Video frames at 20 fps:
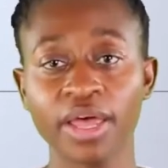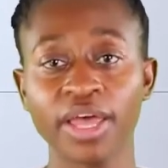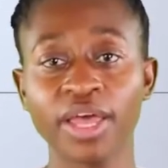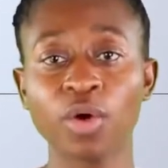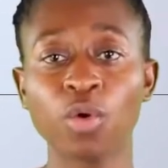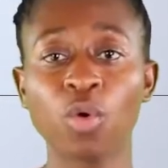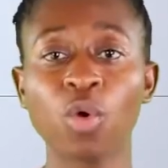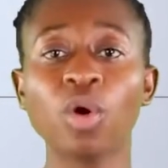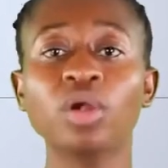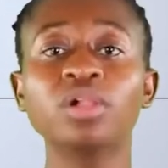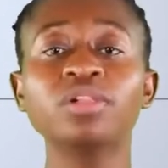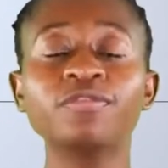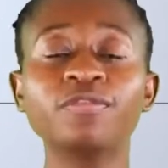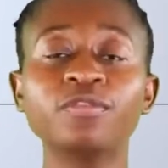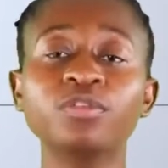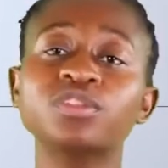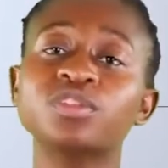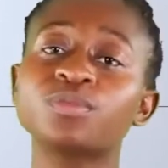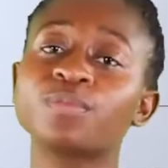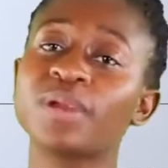A whole
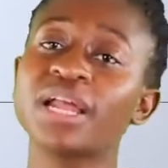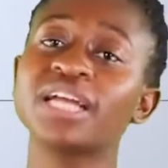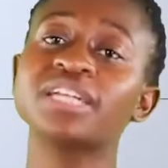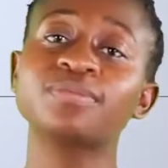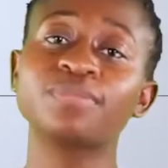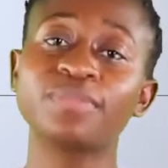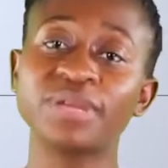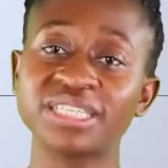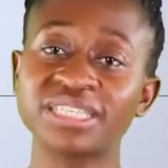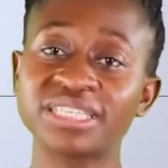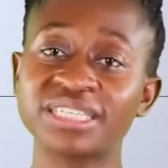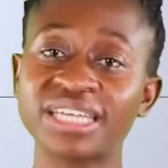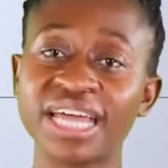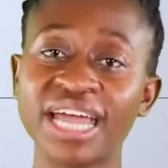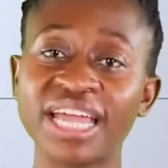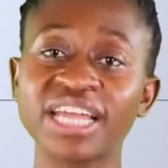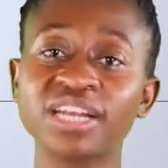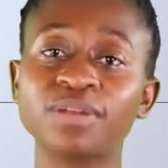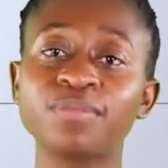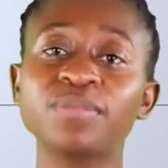foods plant-based
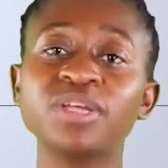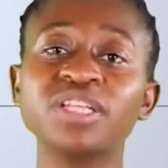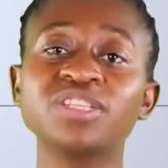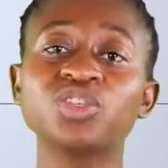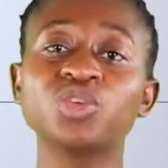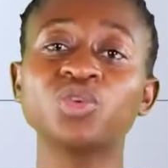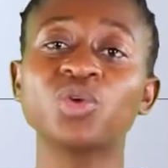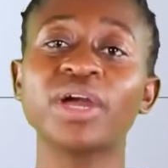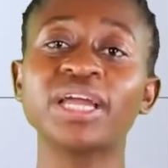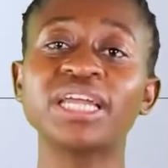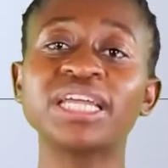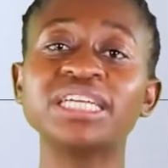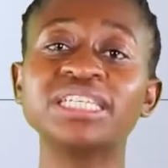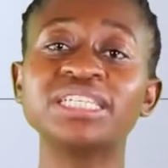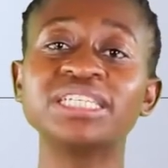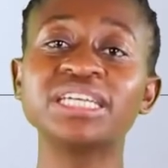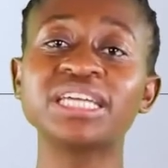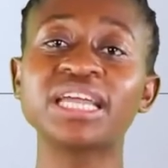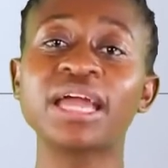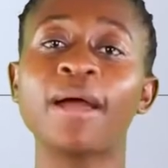diet means you are
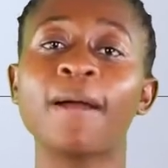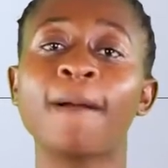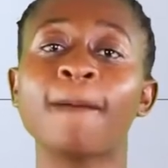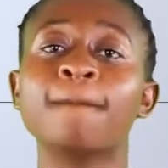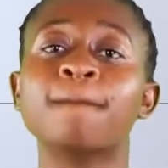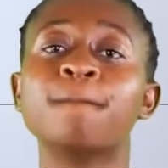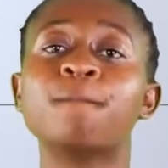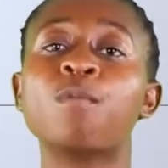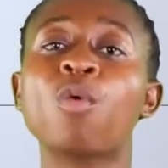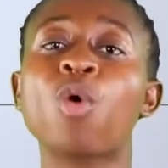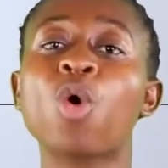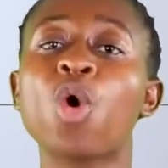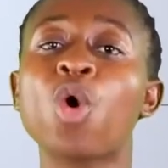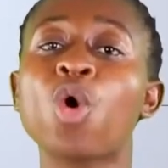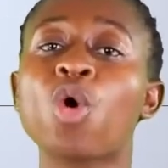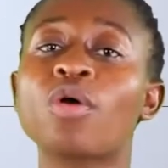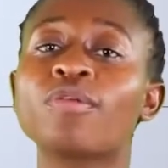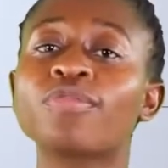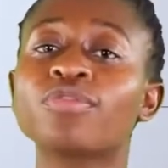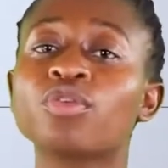eating
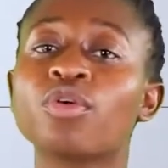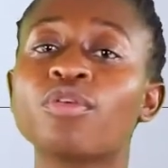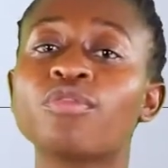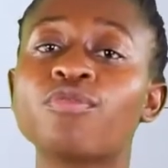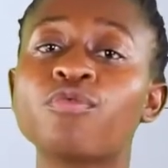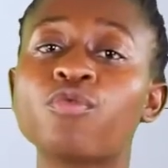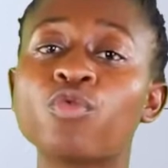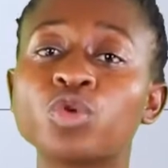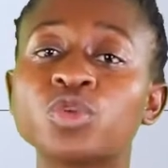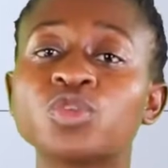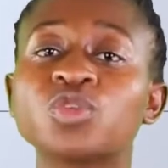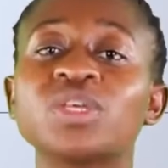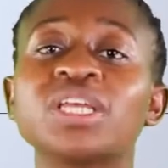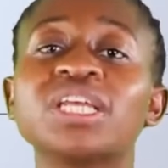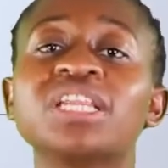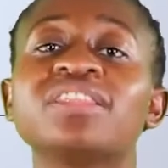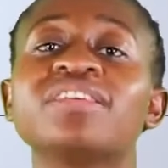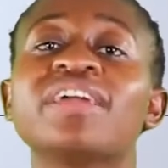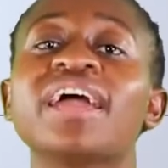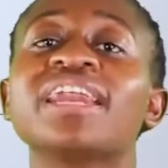more of your foods
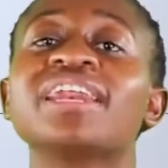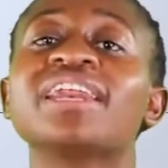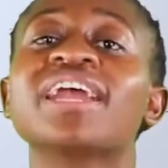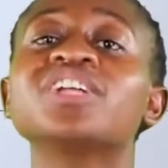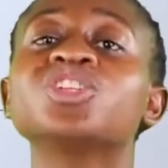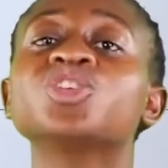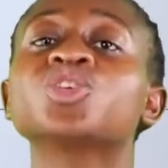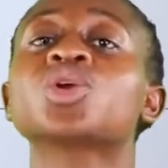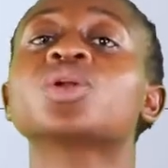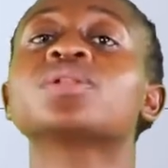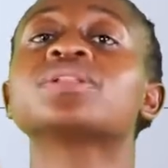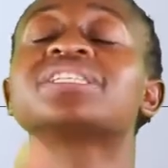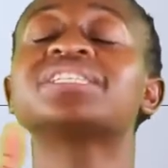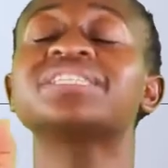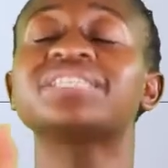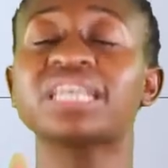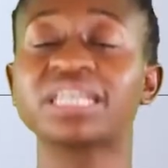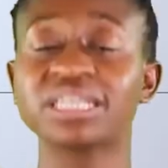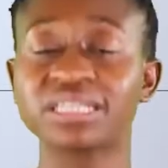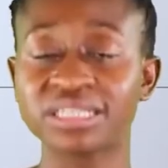in their natural
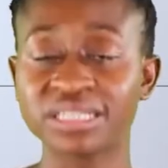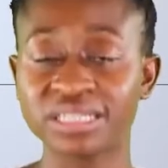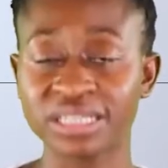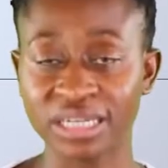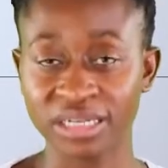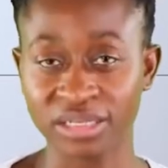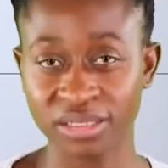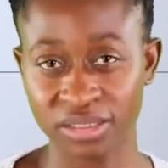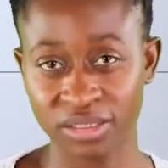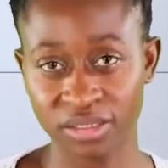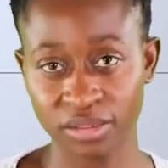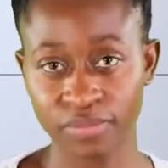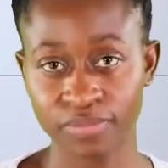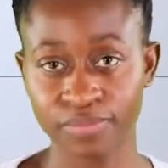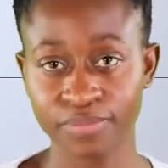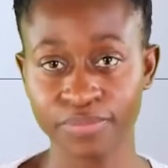state.